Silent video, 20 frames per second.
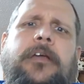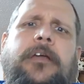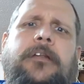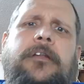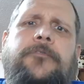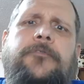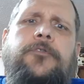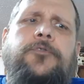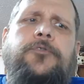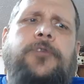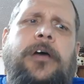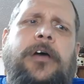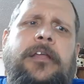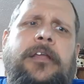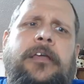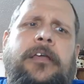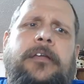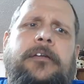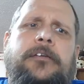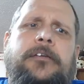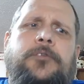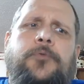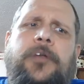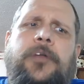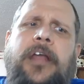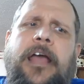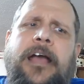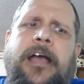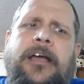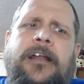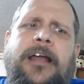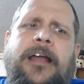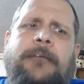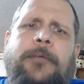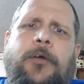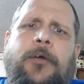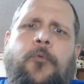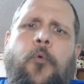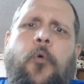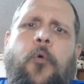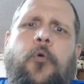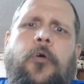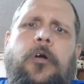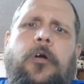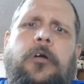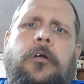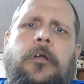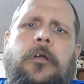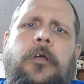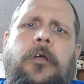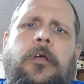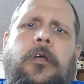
And if you try to get into an economic war